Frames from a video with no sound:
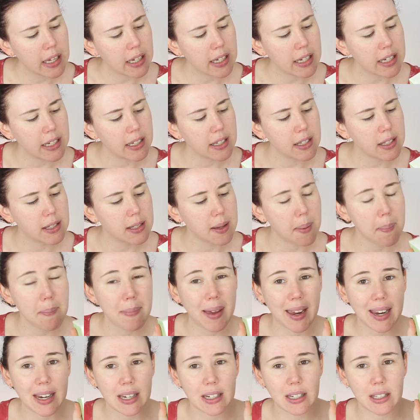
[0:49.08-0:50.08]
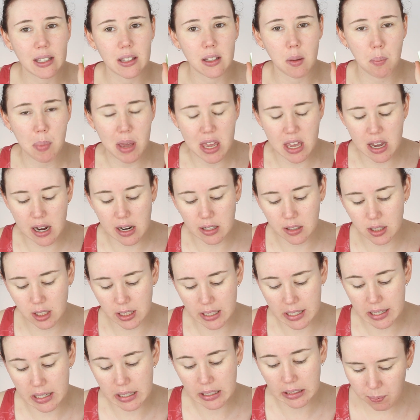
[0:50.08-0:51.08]
is made in the
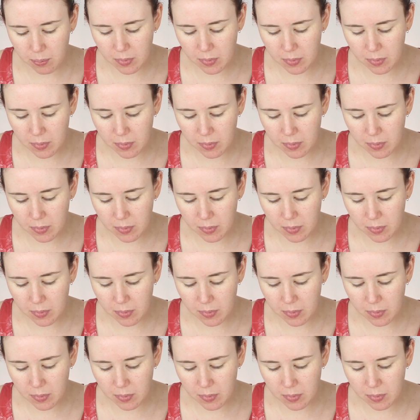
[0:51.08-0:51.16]
PRC.